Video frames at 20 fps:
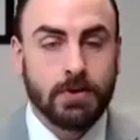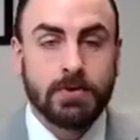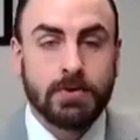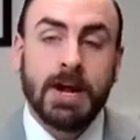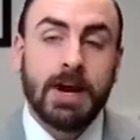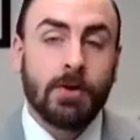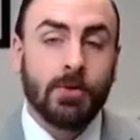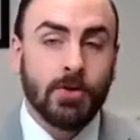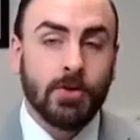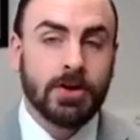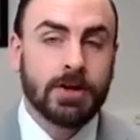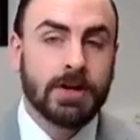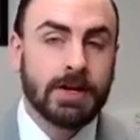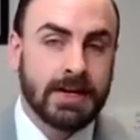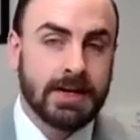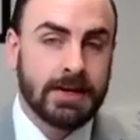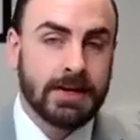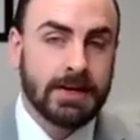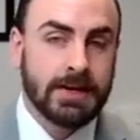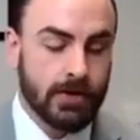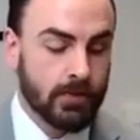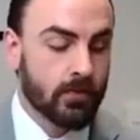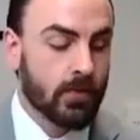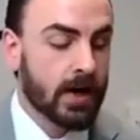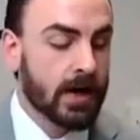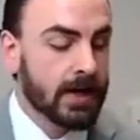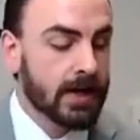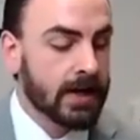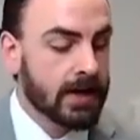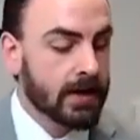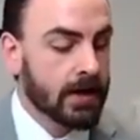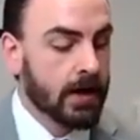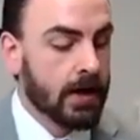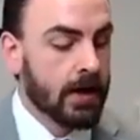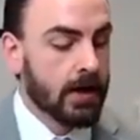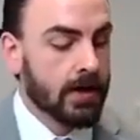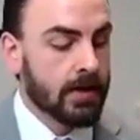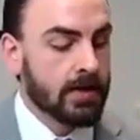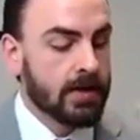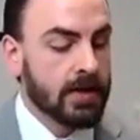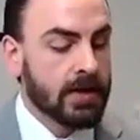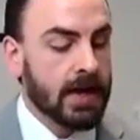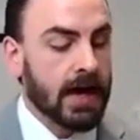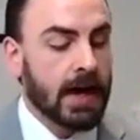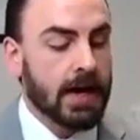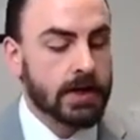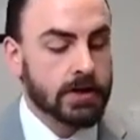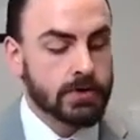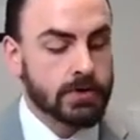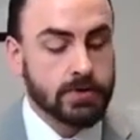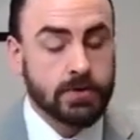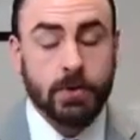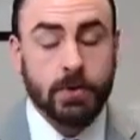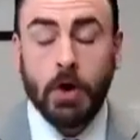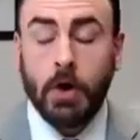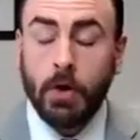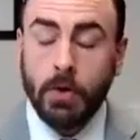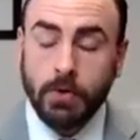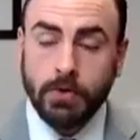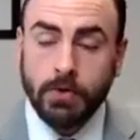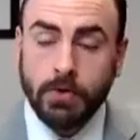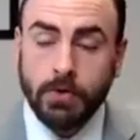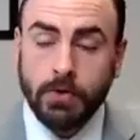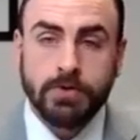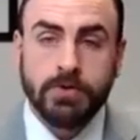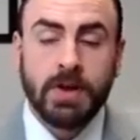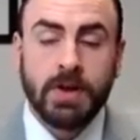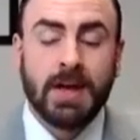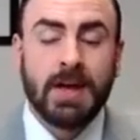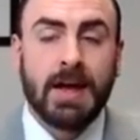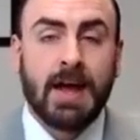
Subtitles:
Now we're going to get into writing the actual articles.